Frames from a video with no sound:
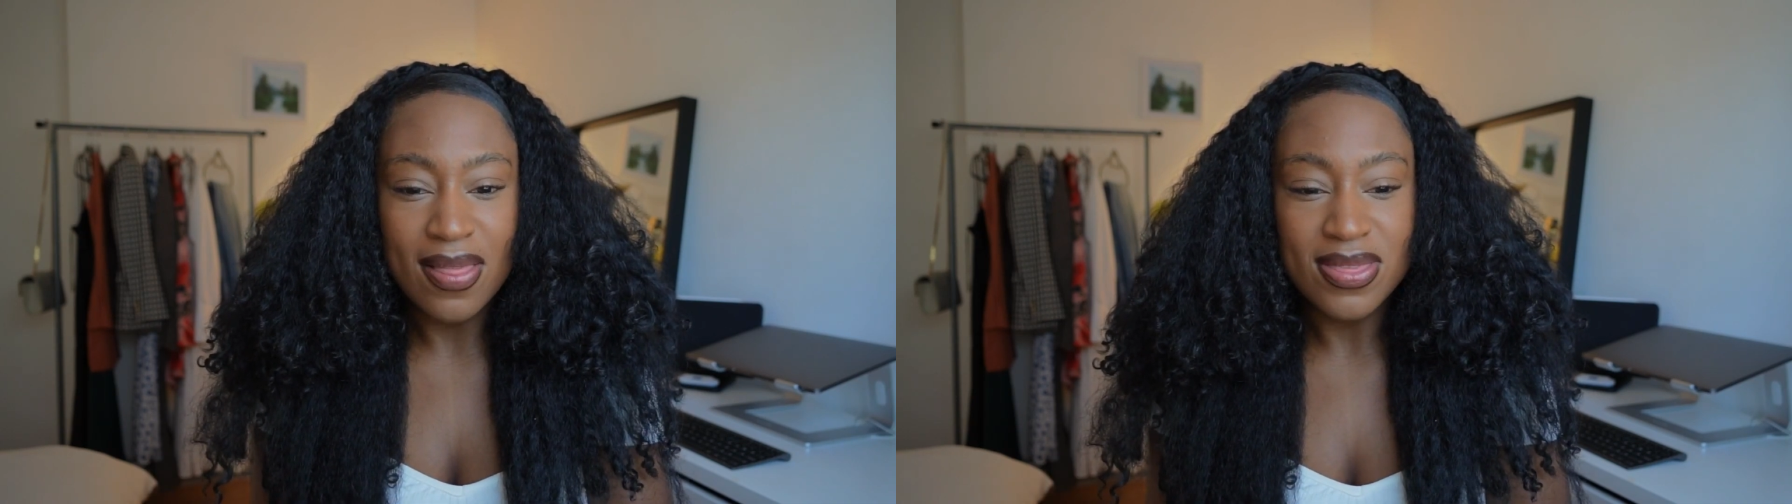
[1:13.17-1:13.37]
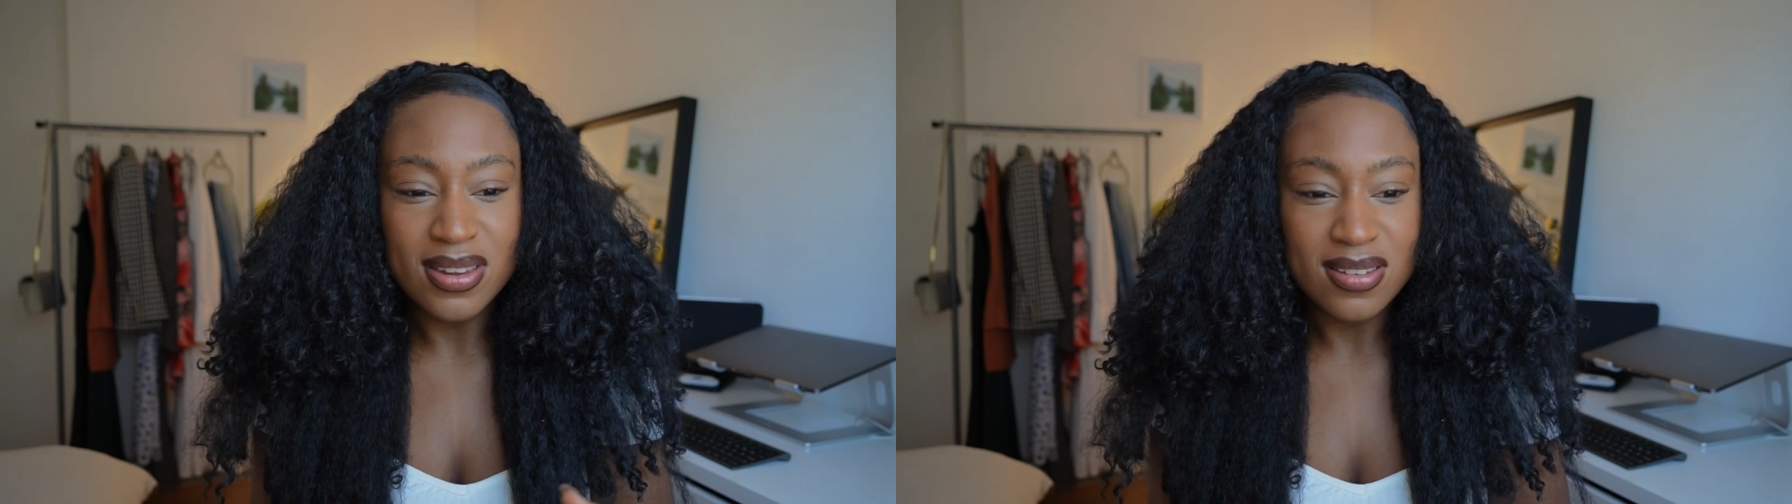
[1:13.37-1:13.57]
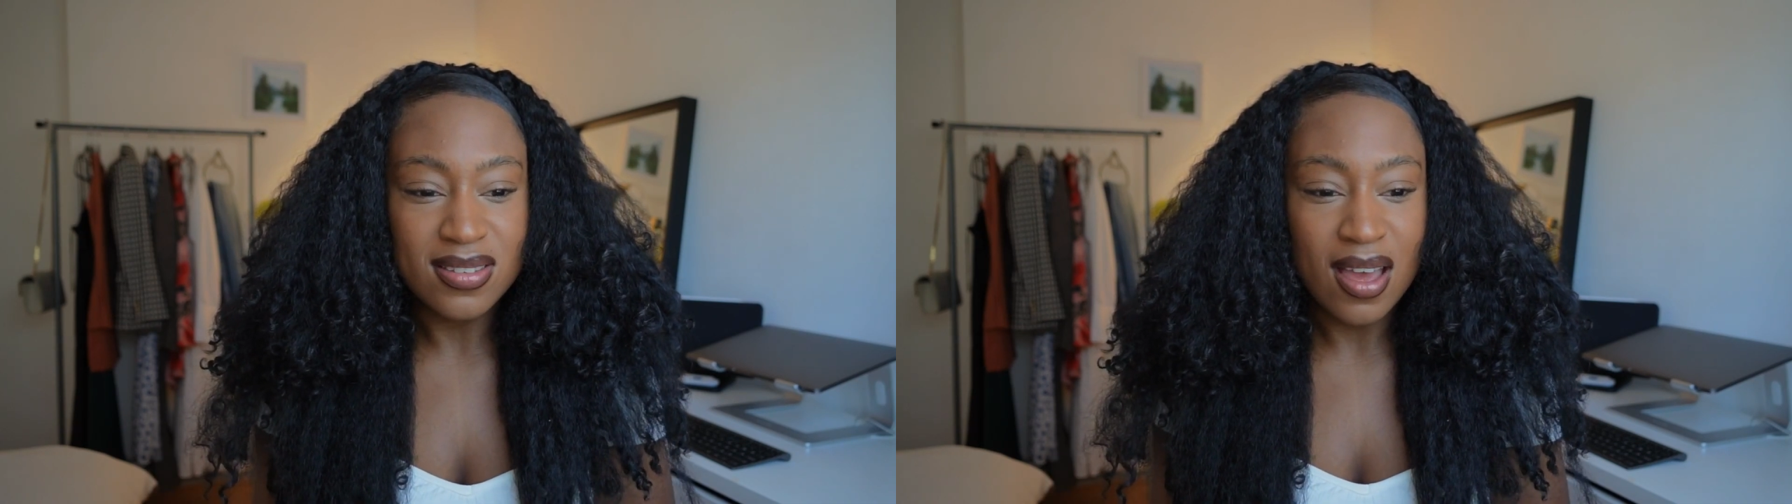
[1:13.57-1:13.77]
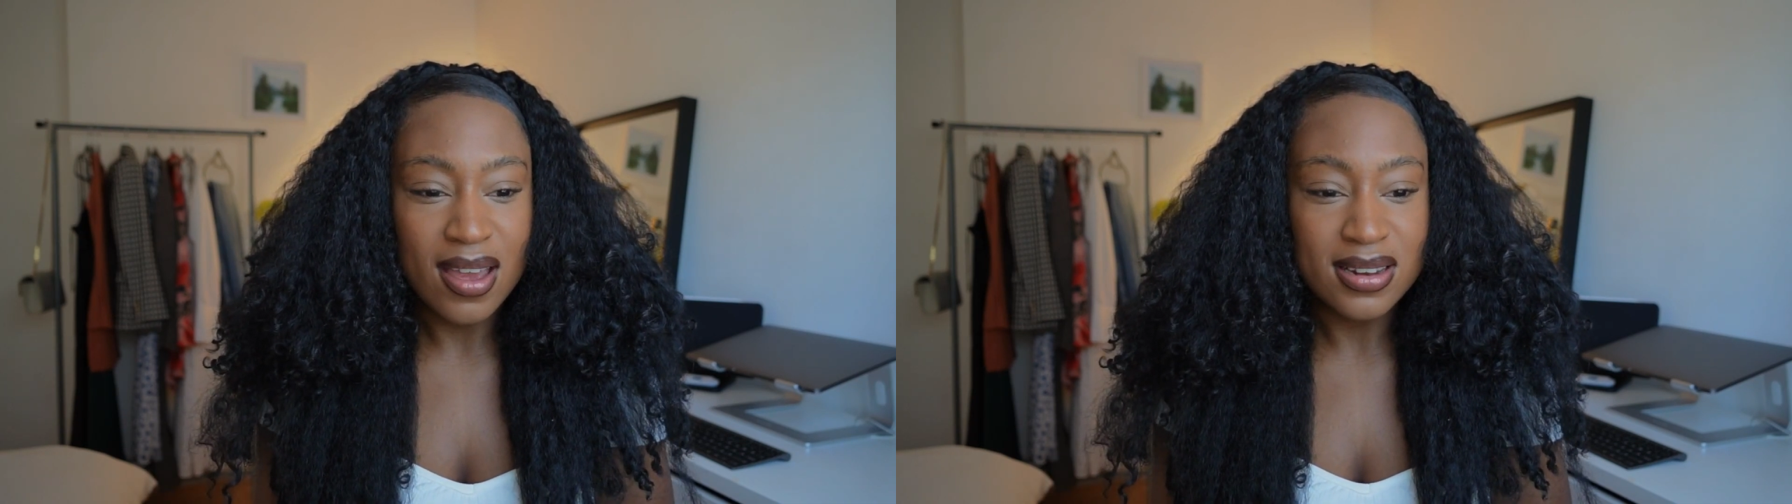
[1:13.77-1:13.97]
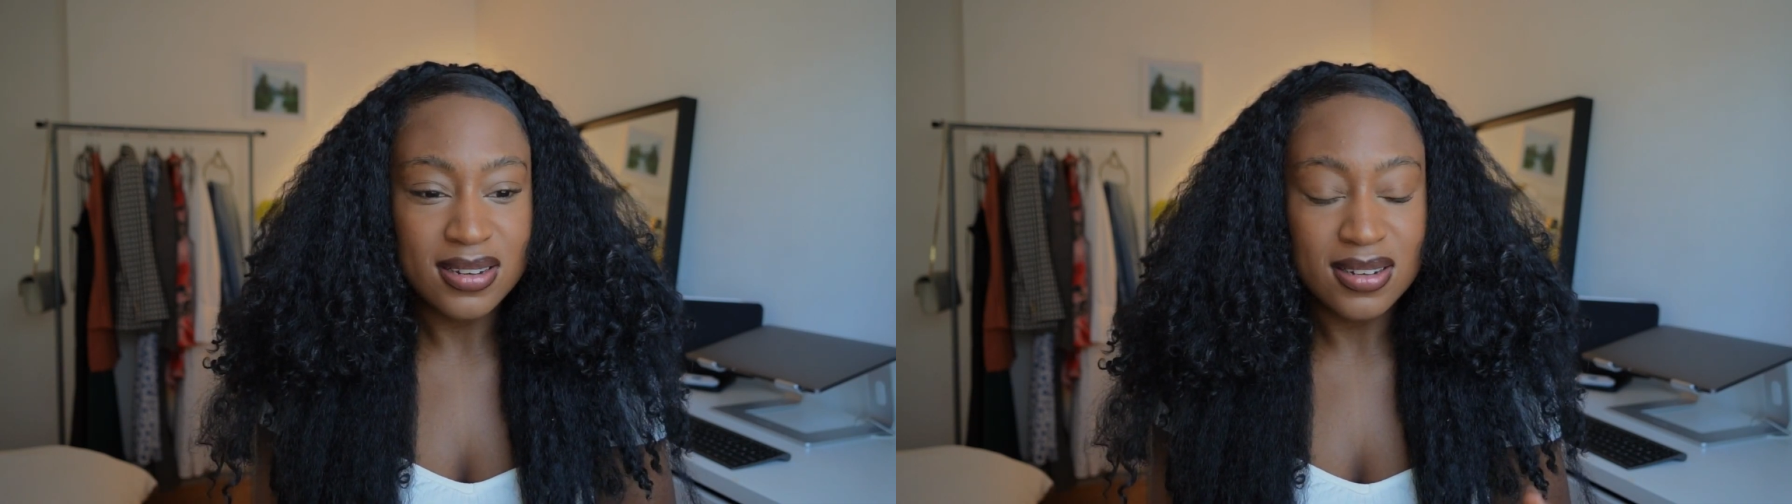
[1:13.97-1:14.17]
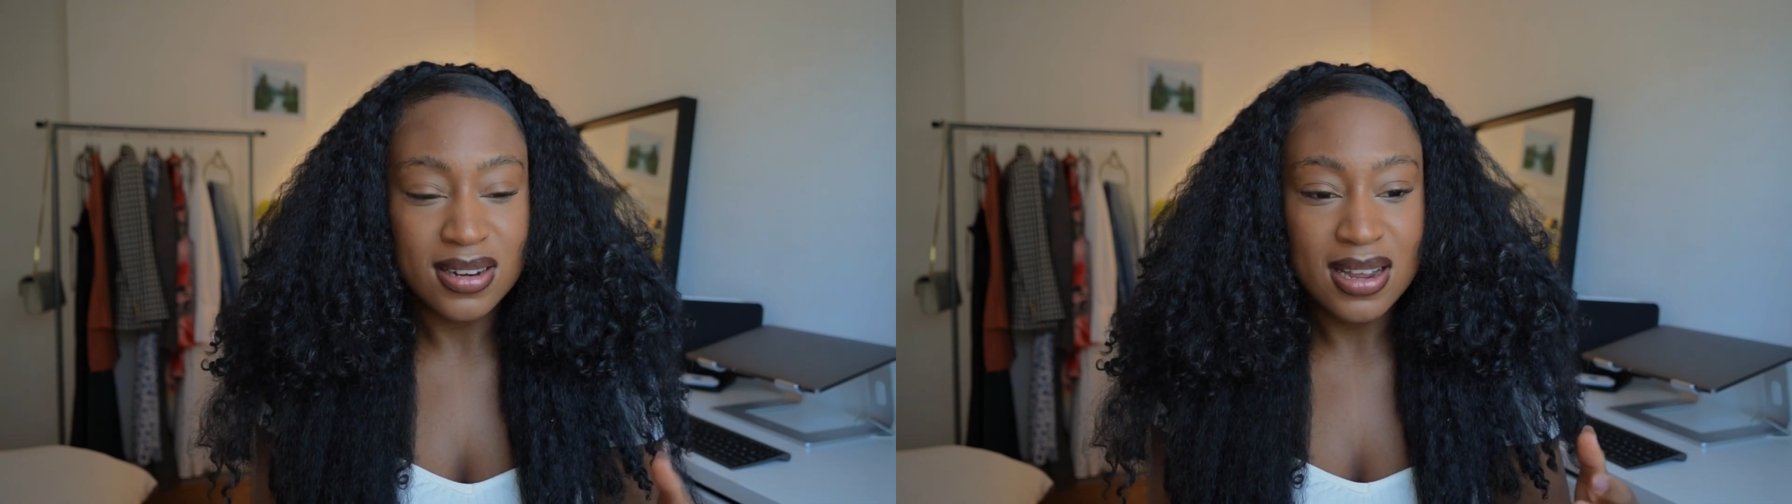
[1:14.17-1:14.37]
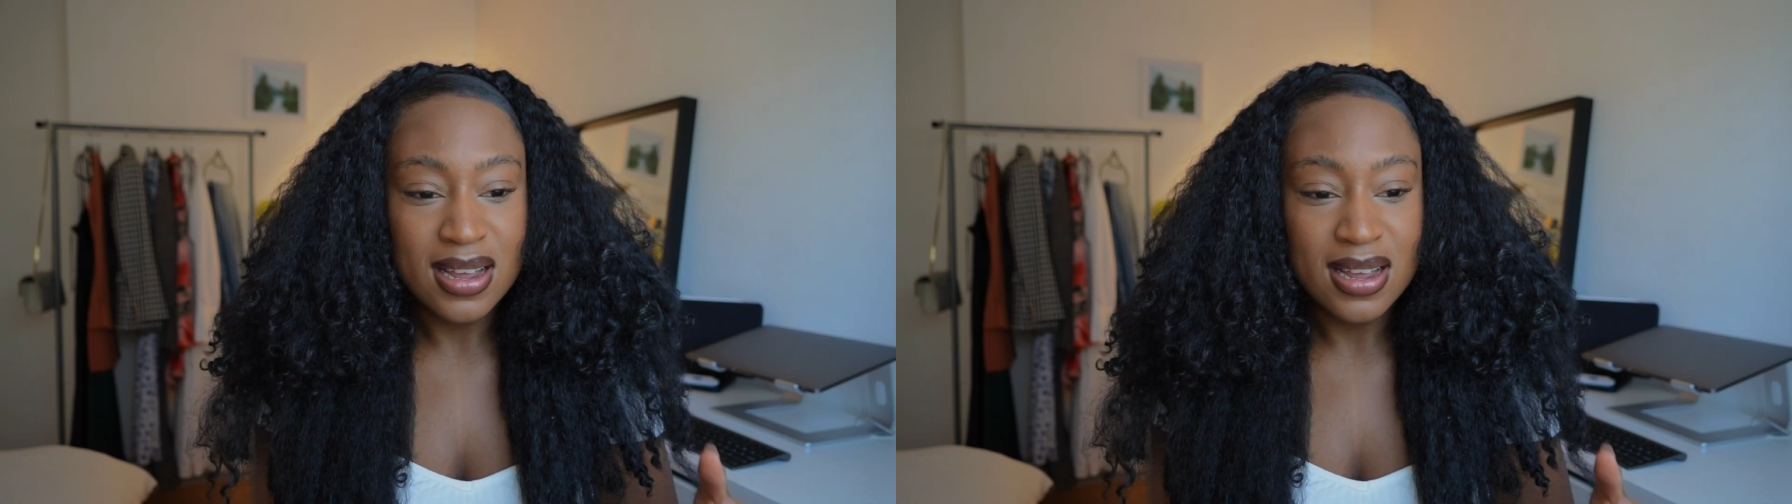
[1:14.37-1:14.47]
and the desire to